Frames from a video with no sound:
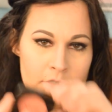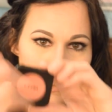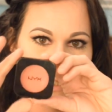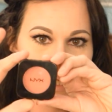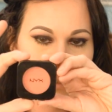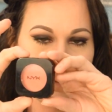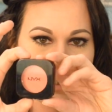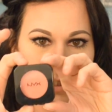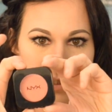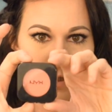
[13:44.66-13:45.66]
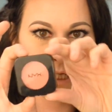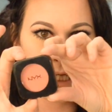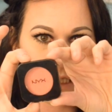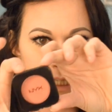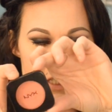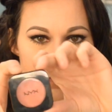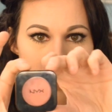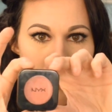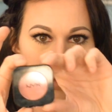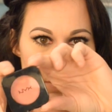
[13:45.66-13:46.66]
NYX blushes, you can get these
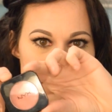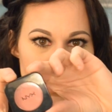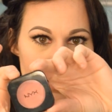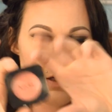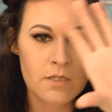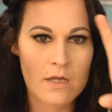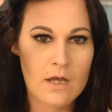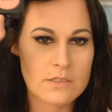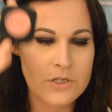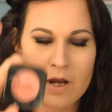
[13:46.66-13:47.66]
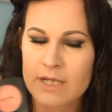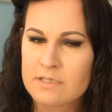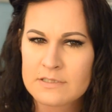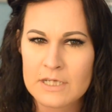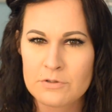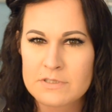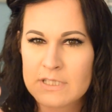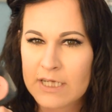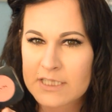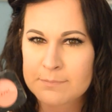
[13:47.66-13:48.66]
from Ulta. Target sells
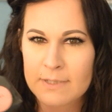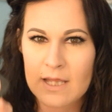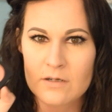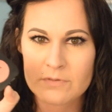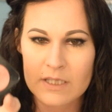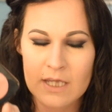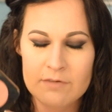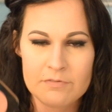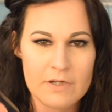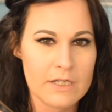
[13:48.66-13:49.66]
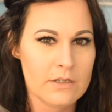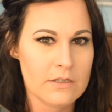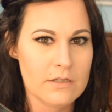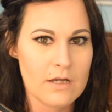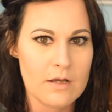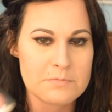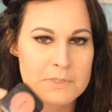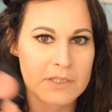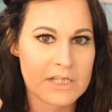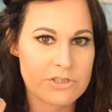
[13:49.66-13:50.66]
NYX, but I don't think they have a very good
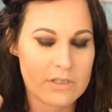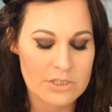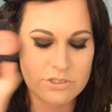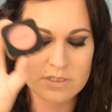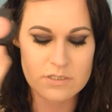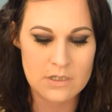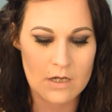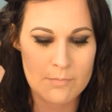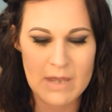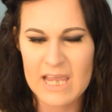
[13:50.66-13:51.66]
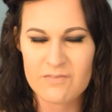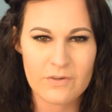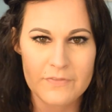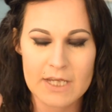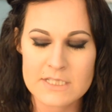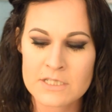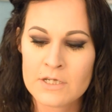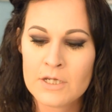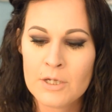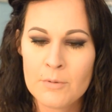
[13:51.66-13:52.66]
selection. It's just a handful of things.
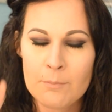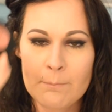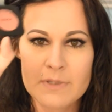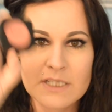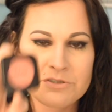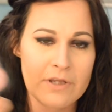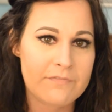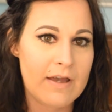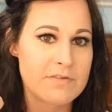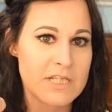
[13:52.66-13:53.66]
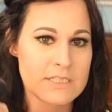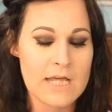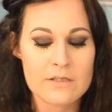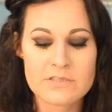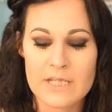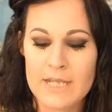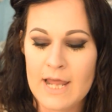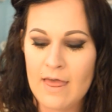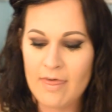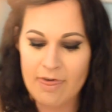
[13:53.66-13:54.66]
But these are like $5 or $6 and
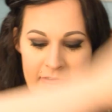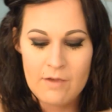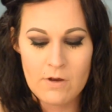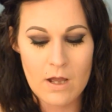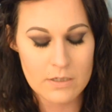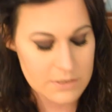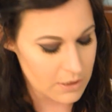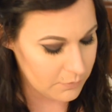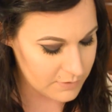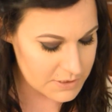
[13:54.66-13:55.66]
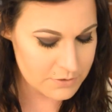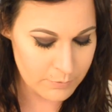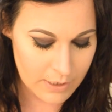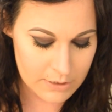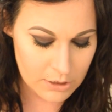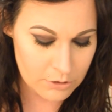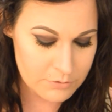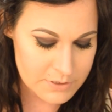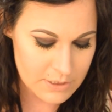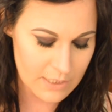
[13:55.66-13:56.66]
they rock. So this is what I
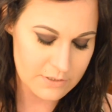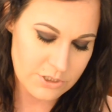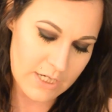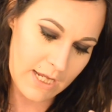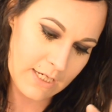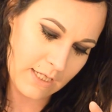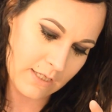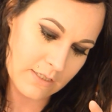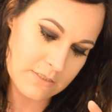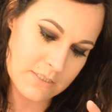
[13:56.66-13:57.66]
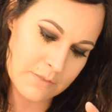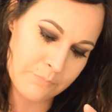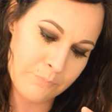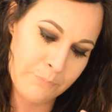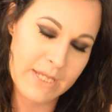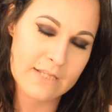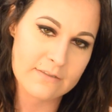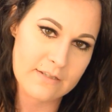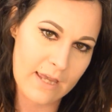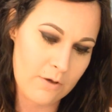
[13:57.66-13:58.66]
use, and the shade is Pink
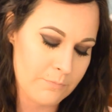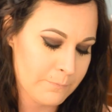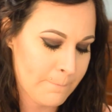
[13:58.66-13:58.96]
the Town.